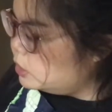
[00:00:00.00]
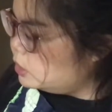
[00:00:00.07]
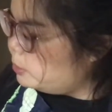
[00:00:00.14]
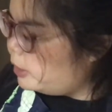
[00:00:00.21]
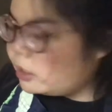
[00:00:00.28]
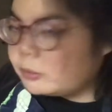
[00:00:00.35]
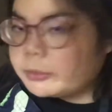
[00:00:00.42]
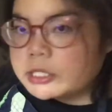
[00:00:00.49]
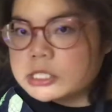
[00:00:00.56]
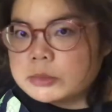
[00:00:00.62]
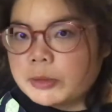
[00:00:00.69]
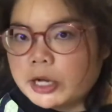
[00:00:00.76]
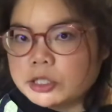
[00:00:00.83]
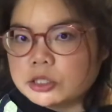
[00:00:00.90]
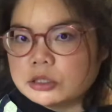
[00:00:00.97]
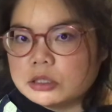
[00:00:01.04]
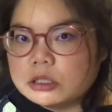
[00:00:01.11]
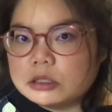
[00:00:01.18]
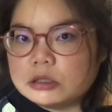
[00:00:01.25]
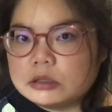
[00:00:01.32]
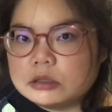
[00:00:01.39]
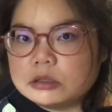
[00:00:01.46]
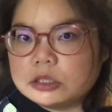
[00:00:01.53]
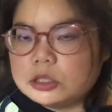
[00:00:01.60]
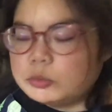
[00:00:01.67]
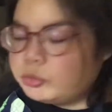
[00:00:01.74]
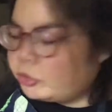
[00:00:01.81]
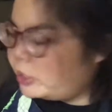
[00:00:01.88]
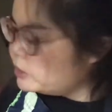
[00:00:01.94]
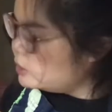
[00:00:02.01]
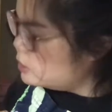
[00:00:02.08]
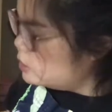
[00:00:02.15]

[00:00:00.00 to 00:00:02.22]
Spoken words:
the back of my spatula to press